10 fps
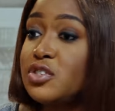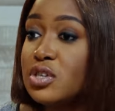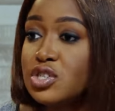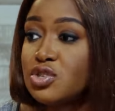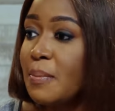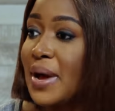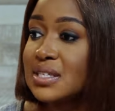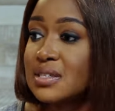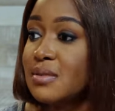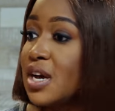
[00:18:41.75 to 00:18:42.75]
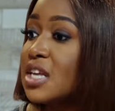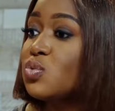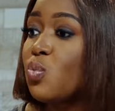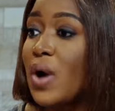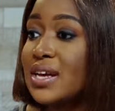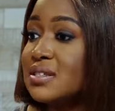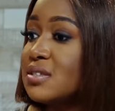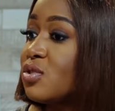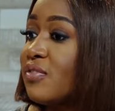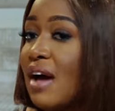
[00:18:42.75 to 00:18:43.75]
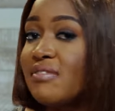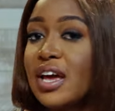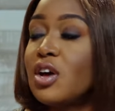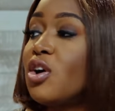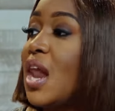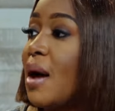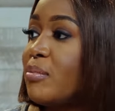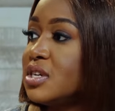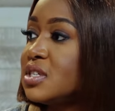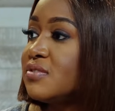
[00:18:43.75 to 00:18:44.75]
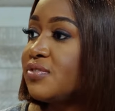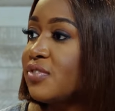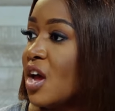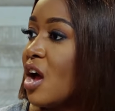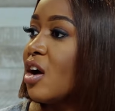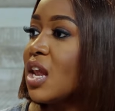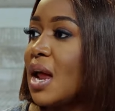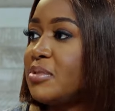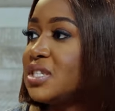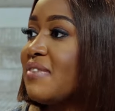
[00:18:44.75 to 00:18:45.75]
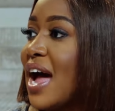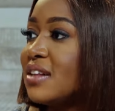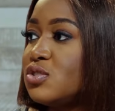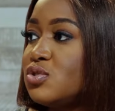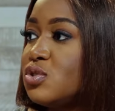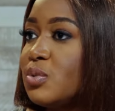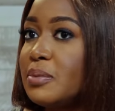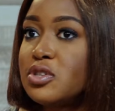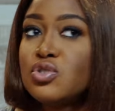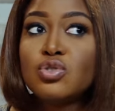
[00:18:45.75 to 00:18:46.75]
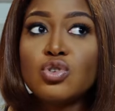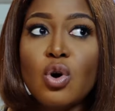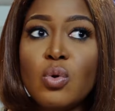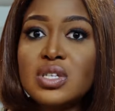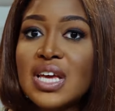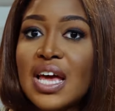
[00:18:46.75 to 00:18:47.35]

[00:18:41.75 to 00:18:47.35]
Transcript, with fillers: for traditional banks as well, it's wise to sort of have like a collaborative yeah. a collaborative attitude to it because you don't want